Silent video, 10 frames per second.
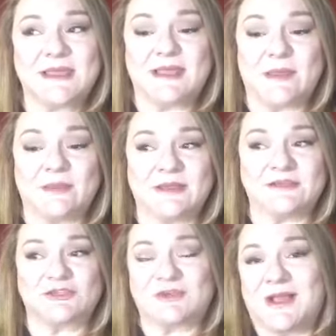Now, in
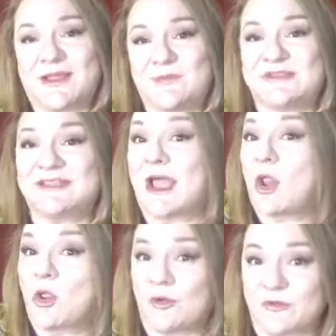Australia, we see a
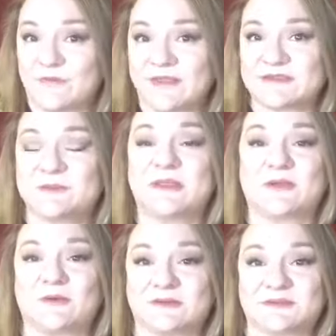lot of it
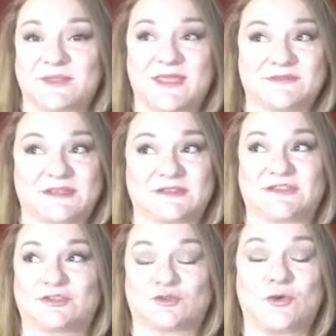because we have such
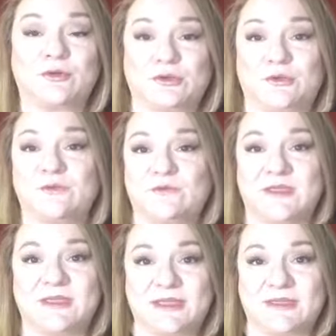strong
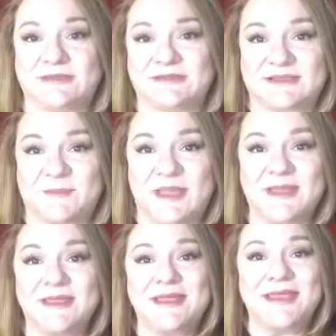UV here in summer,